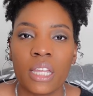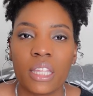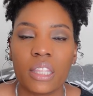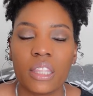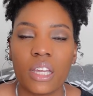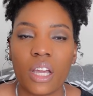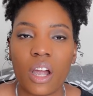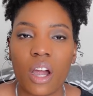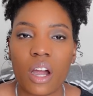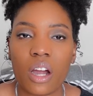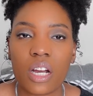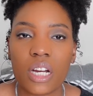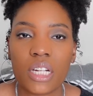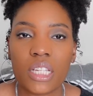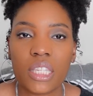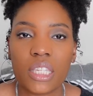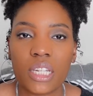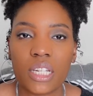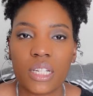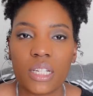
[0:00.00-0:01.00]
There are
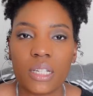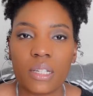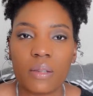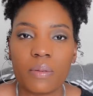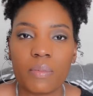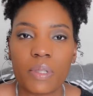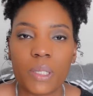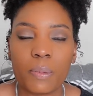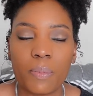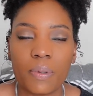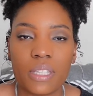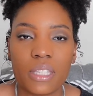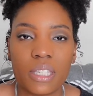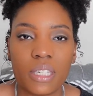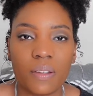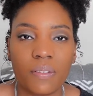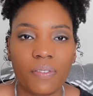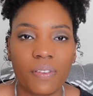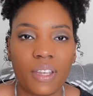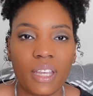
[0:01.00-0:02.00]
some
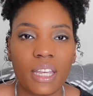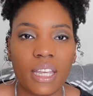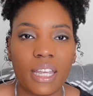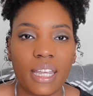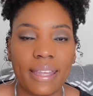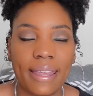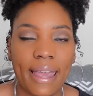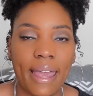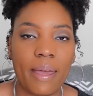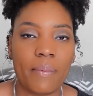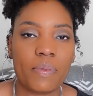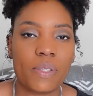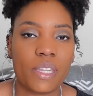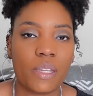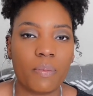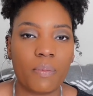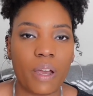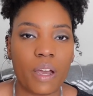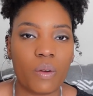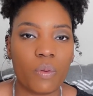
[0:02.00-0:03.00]
specific gaps
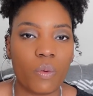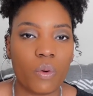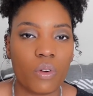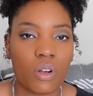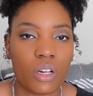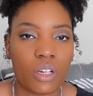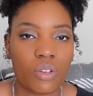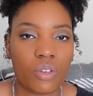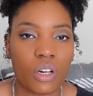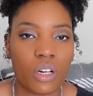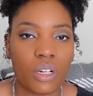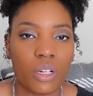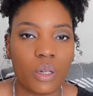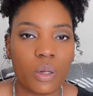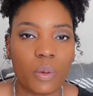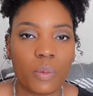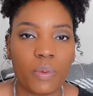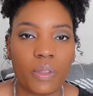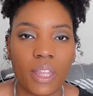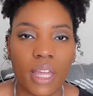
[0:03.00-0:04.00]
in my
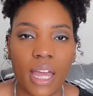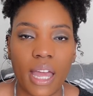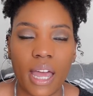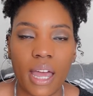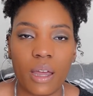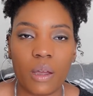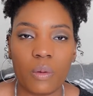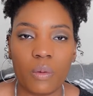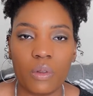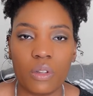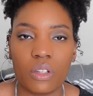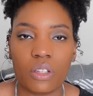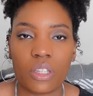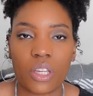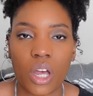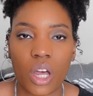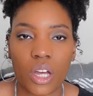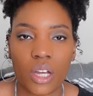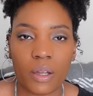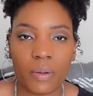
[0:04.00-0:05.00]
wardrobe that I will
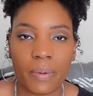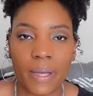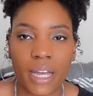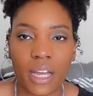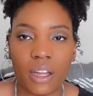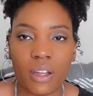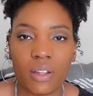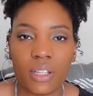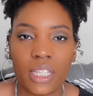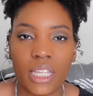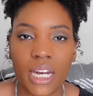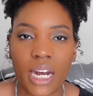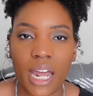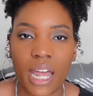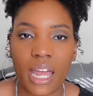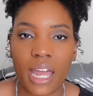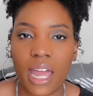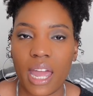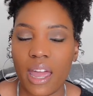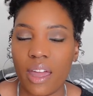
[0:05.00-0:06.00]
talk about that
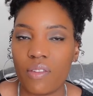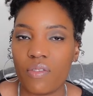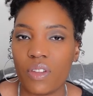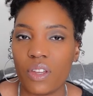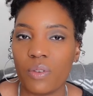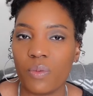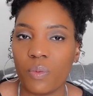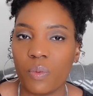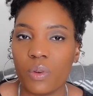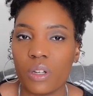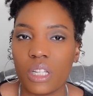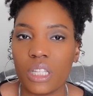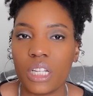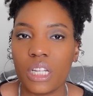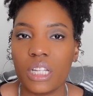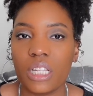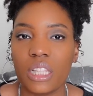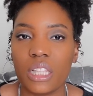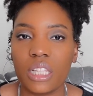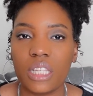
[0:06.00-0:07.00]
I haven't
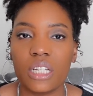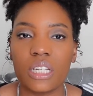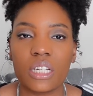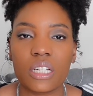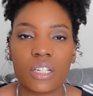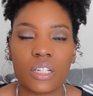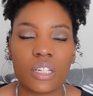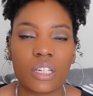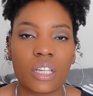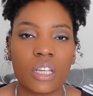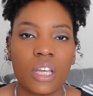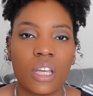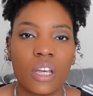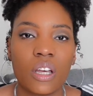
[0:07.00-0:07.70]
really looked